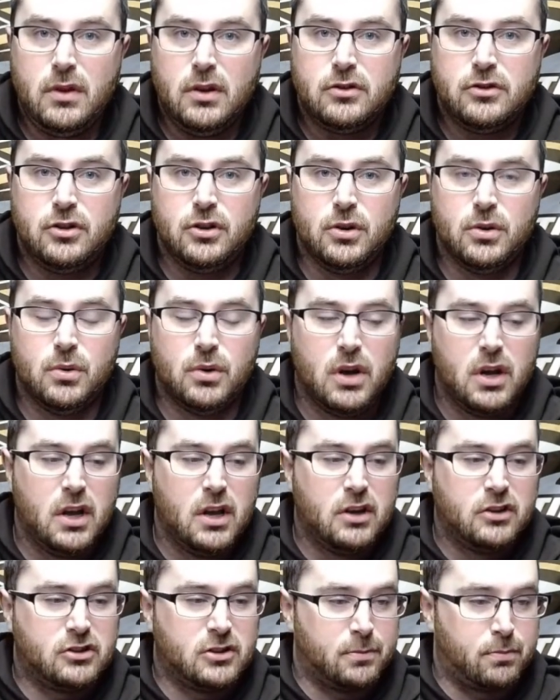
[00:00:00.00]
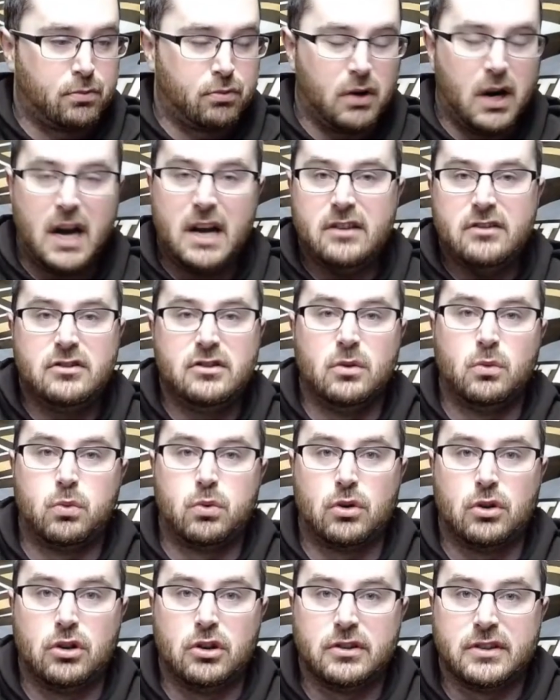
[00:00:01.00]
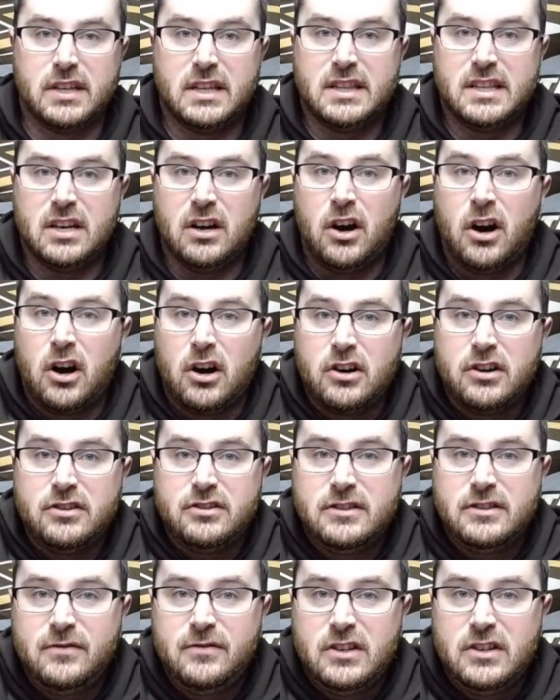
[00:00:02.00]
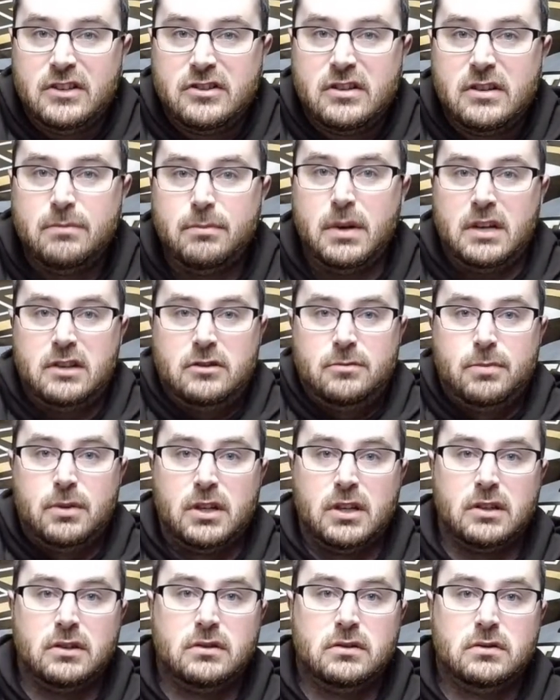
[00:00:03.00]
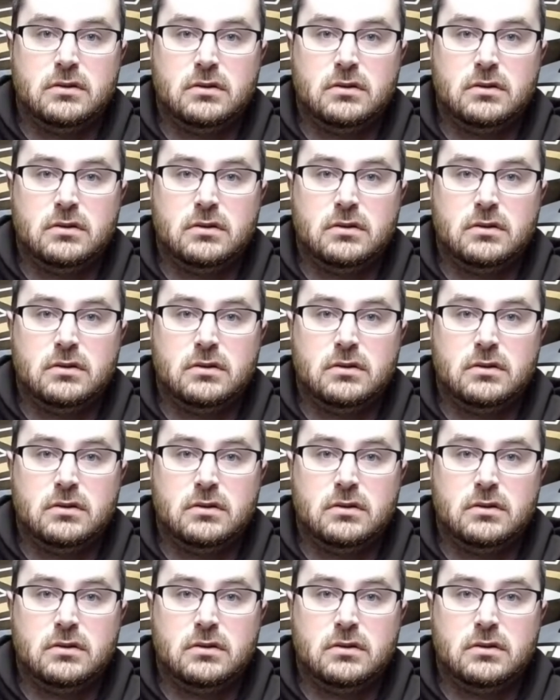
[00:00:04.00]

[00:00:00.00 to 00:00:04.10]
to surprise the world in the hardest division in baseball,